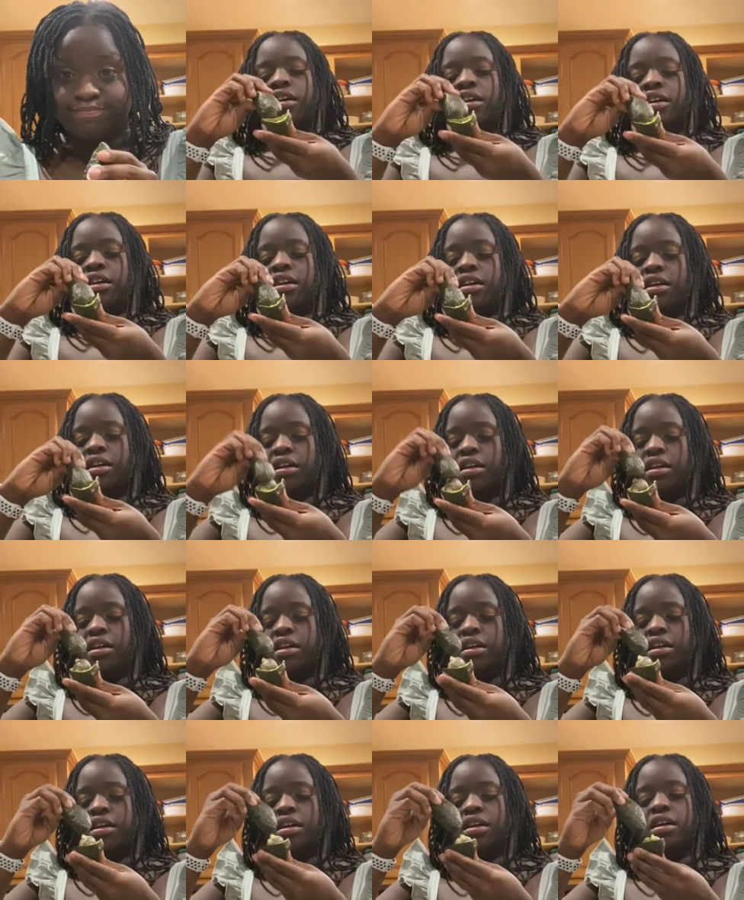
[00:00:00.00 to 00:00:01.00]

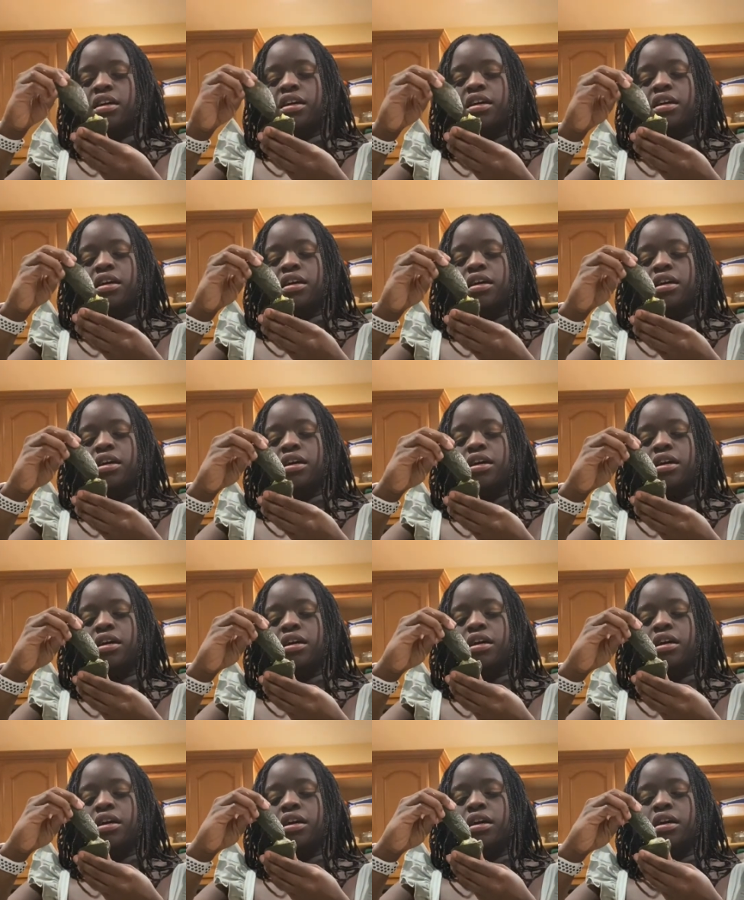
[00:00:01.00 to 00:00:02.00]

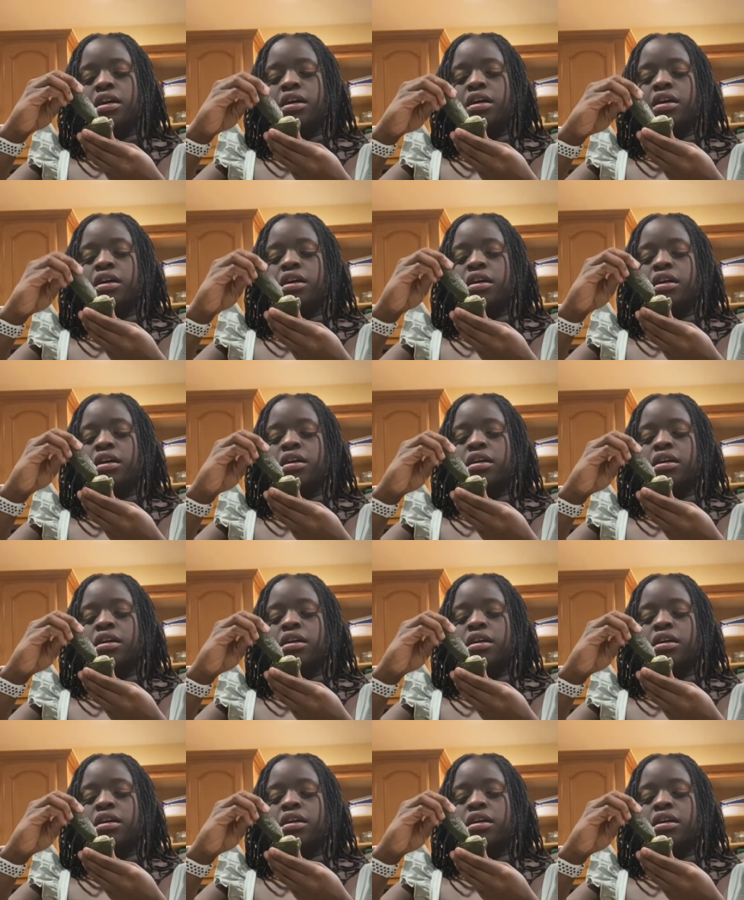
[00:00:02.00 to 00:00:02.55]
[no speech]